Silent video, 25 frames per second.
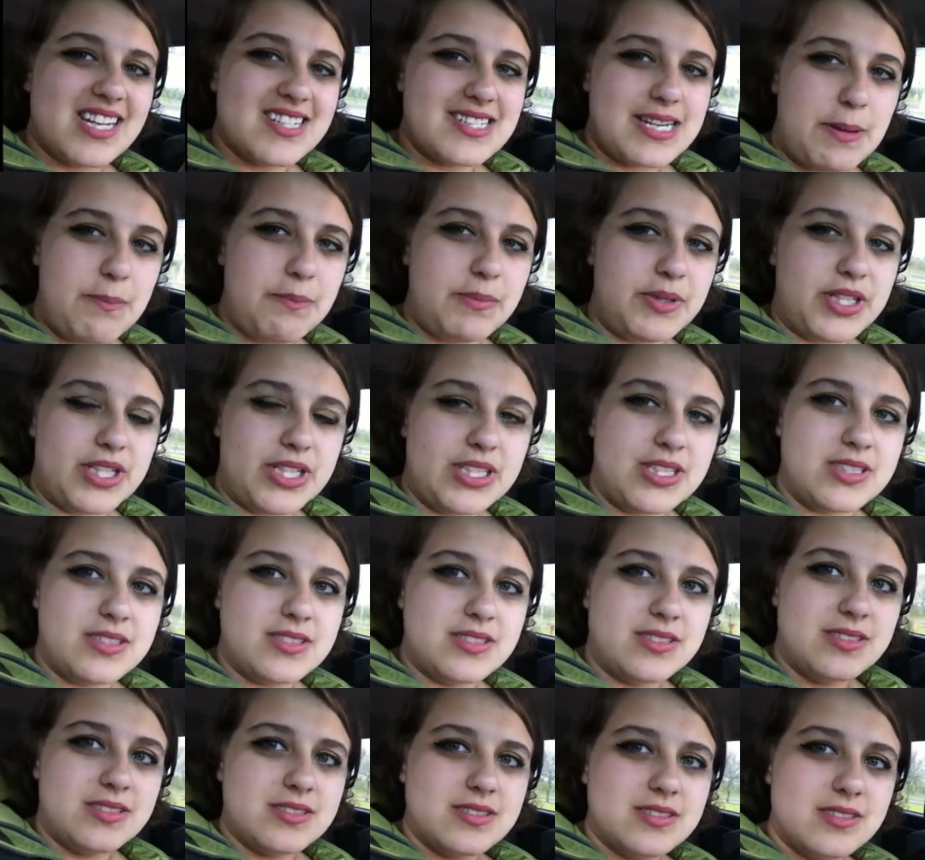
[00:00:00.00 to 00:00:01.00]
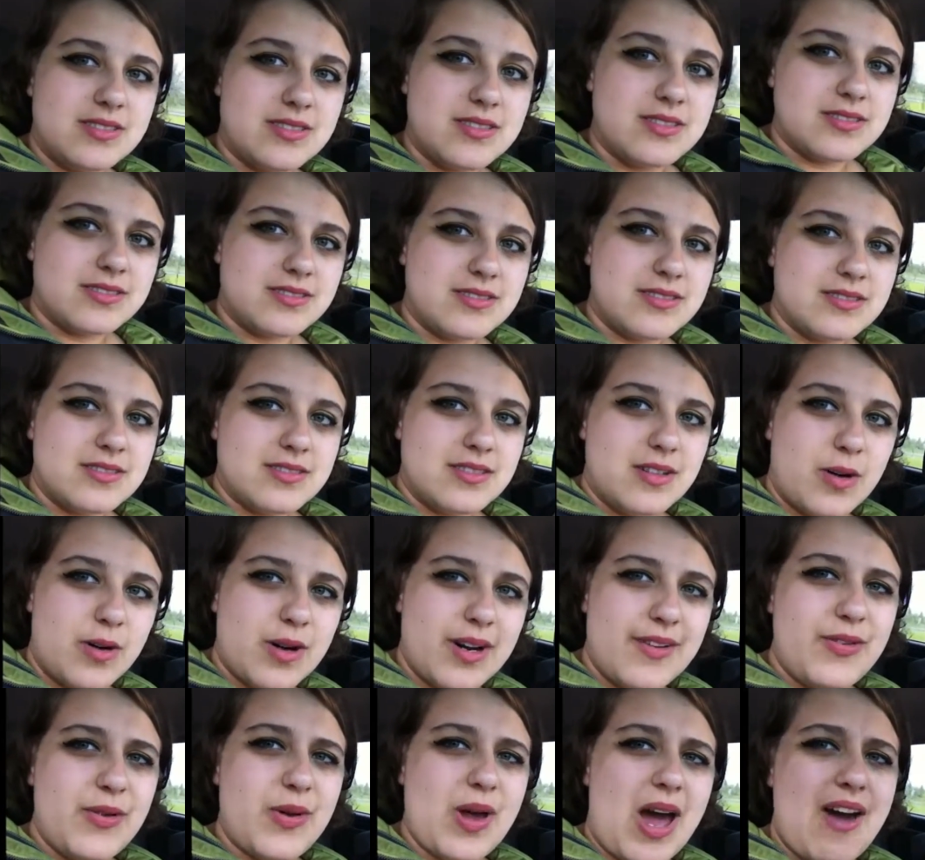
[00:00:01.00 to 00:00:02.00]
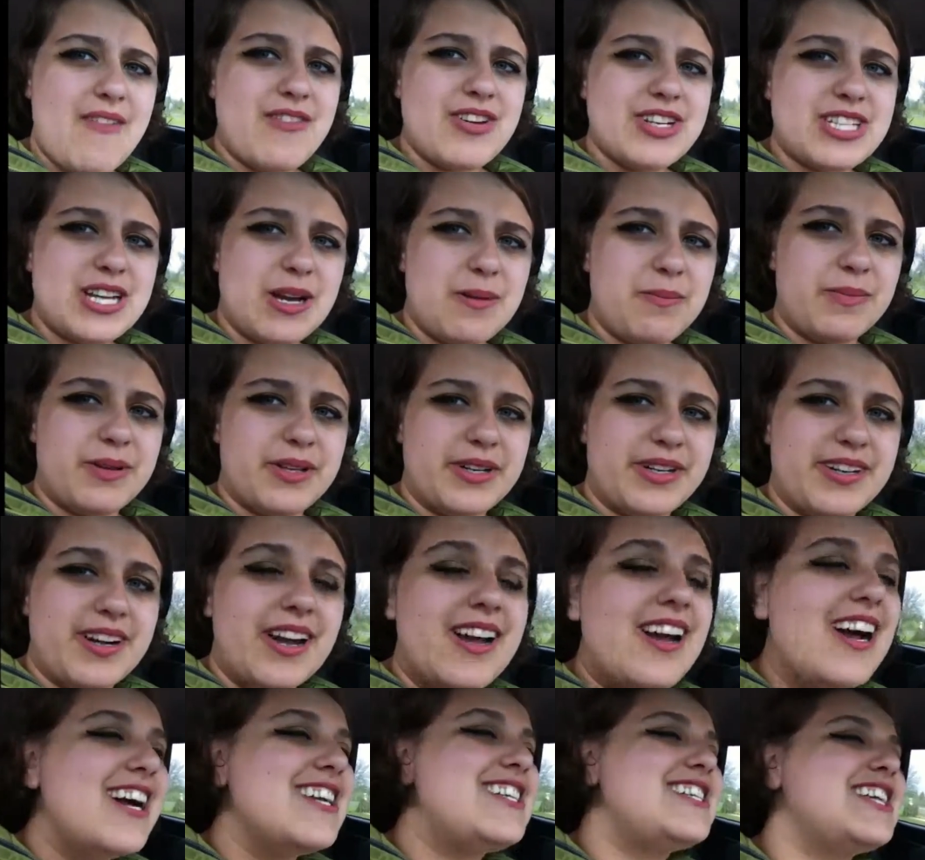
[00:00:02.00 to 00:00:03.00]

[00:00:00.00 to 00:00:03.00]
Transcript: Get a Tumblr. Or if you have a Tumblr.